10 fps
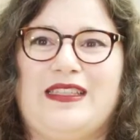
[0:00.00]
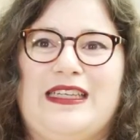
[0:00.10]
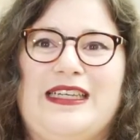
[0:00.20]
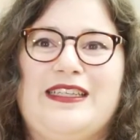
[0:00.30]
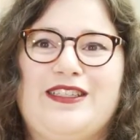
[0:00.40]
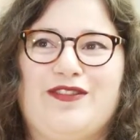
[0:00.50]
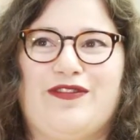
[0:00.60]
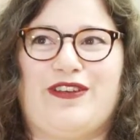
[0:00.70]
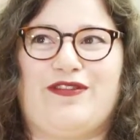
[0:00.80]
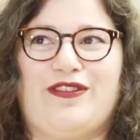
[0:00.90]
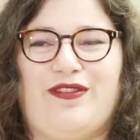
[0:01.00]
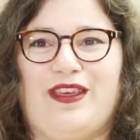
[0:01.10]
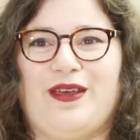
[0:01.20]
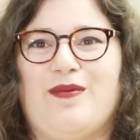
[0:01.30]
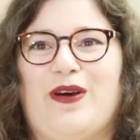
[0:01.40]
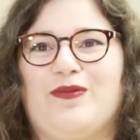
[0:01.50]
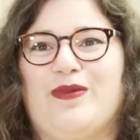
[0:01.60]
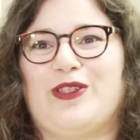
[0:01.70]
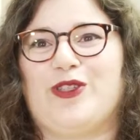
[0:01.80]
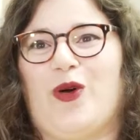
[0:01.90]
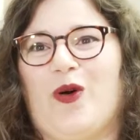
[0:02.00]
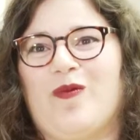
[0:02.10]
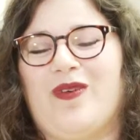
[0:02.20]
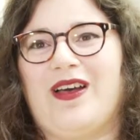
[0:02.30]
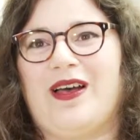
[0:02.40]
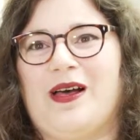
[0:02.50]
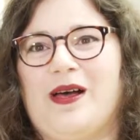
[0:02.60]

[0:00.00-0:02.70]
The least favorite thing about my job,